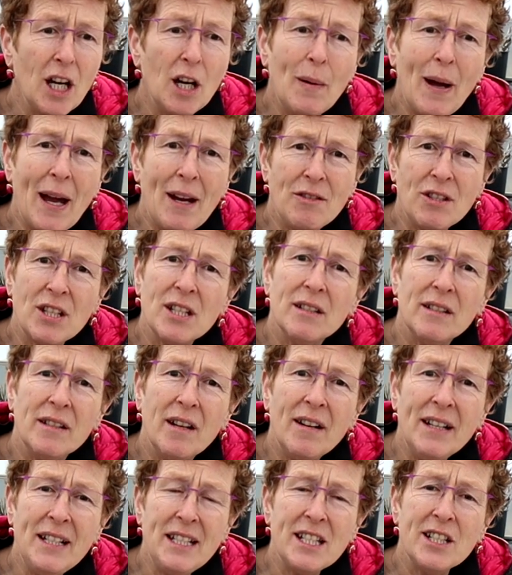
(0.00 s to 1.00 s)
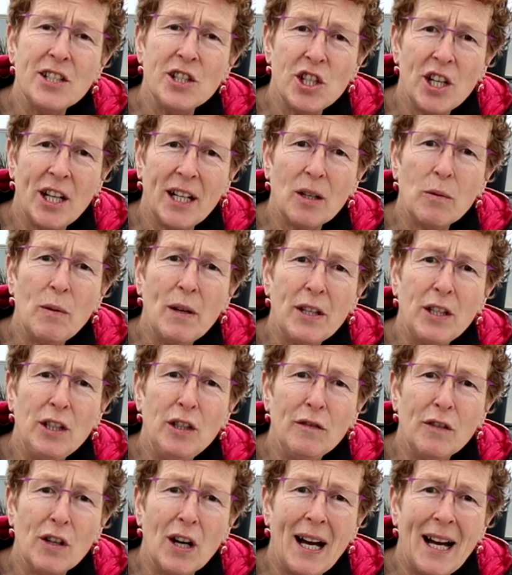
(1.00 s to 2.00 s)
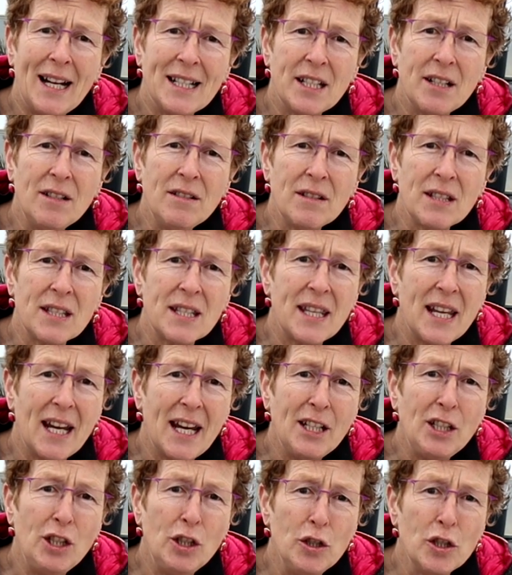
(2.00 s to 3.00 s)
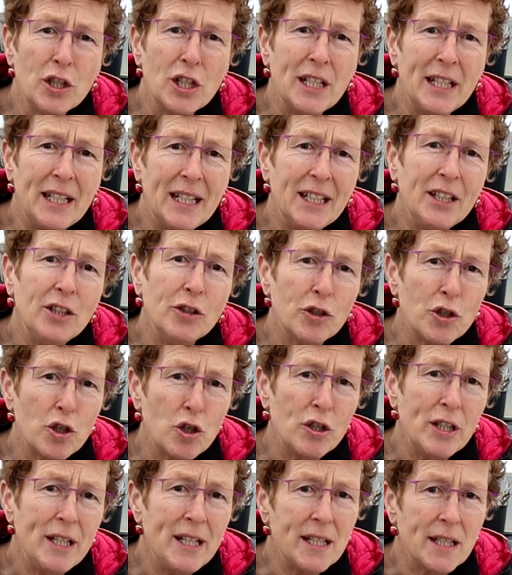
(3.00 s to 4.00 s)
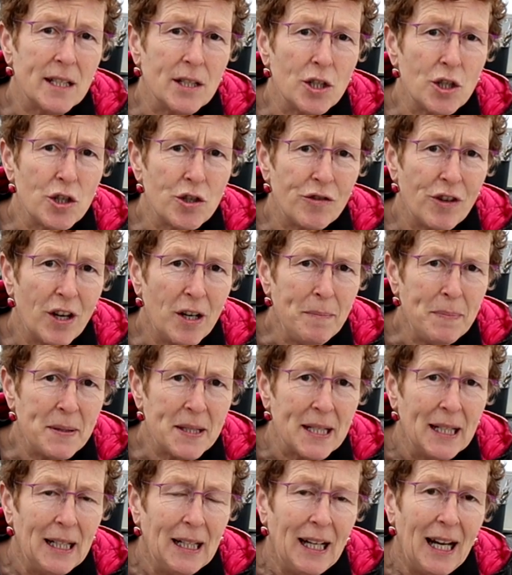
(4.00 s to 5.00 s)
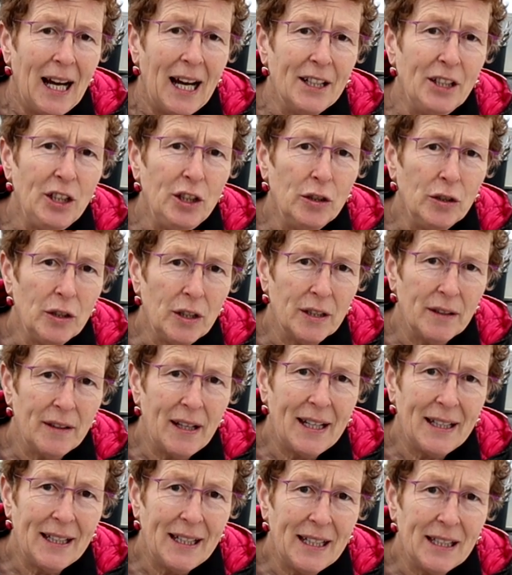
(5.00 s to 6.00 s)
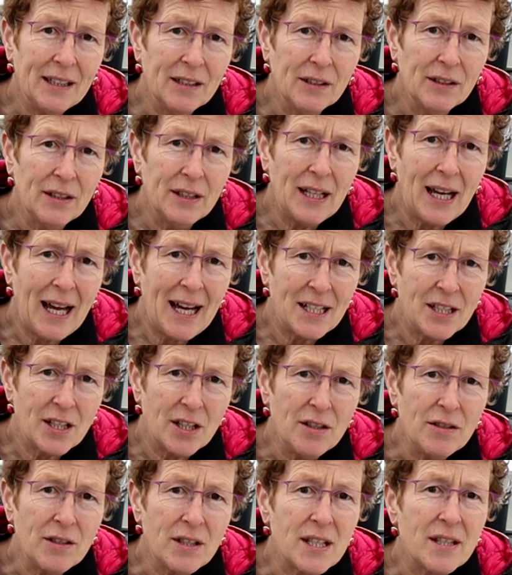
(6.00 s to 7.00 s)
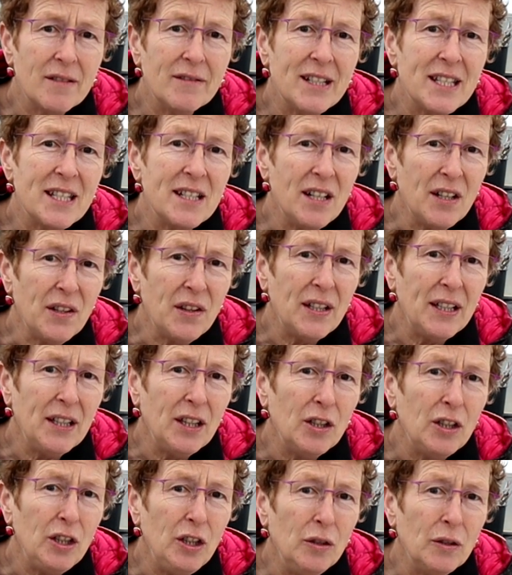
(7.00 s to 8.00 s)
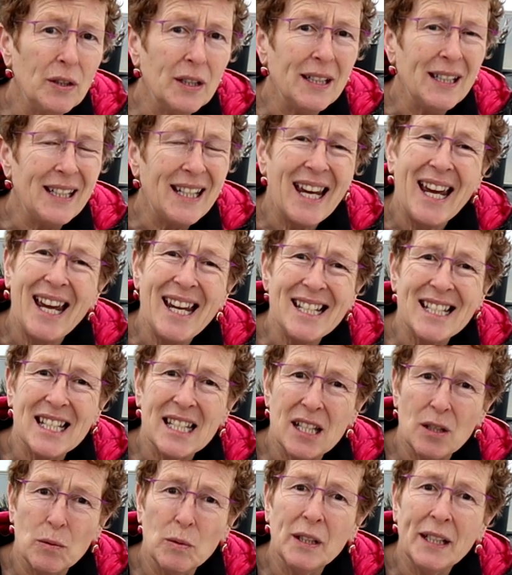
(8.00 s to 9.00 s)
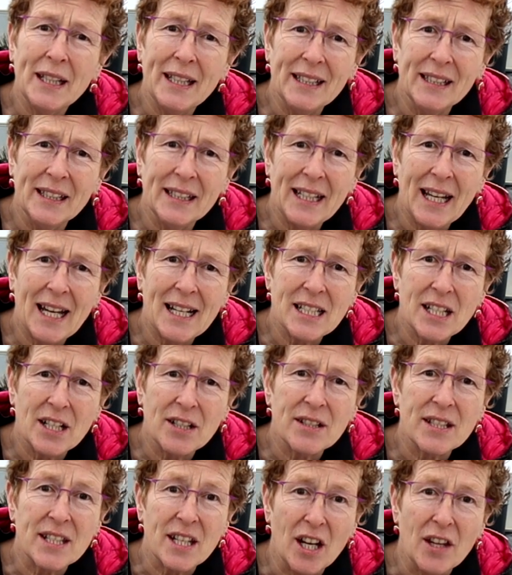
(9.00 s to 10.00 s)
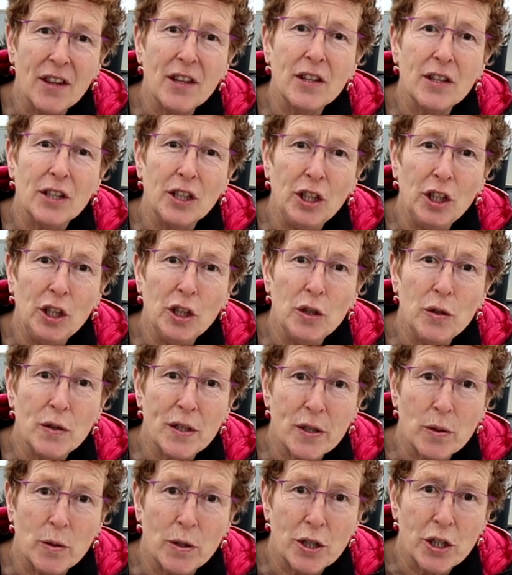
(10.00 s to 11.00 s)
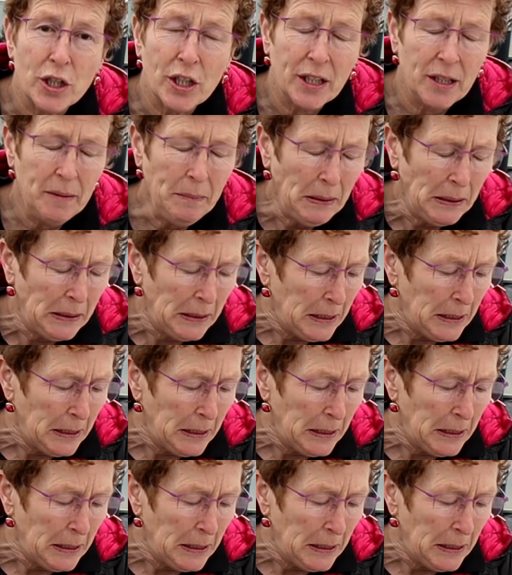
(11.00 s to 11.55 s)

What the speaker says: go out at night and check whether you've got adults. They're usually in your trees and shrubs, and you can then kill the adults. There is nothing that you can get that will kill the adults other than you squashing them.